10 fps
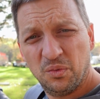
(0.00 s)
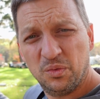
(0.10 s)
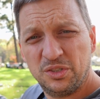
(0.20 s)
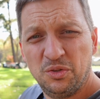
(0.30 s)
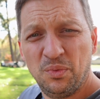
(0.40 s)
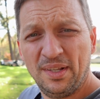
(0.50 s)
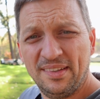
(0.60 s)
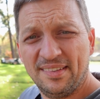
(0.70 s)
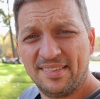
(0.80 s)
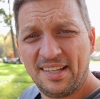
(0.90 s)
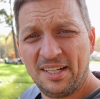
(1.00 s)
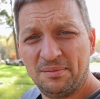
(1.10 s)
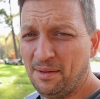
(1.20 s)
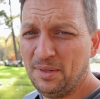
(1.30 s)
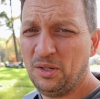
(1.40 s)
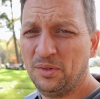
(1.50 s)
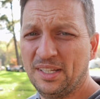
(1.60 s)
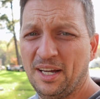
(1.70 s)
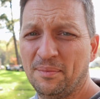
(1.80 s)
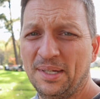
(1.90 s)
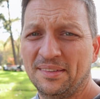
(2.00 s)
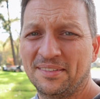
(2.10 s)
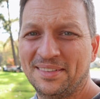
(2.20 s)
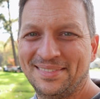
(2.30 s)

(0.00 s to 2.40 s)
Would you run this setup? Let me know in the comments.